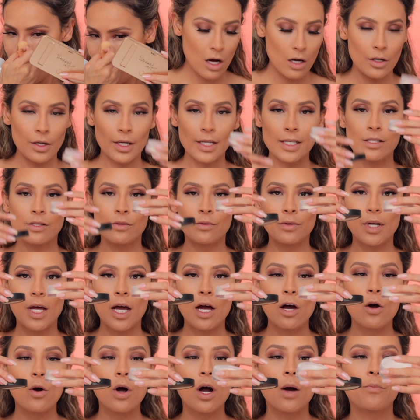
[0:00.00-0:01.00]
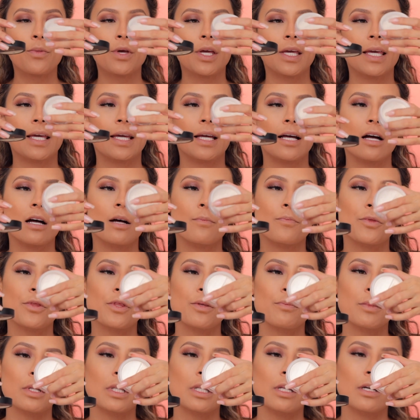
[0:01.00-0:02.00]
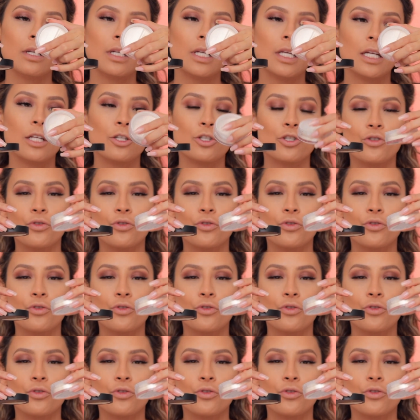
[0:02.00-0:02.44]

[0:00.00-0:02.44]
All right, so now I'm picking up the Milani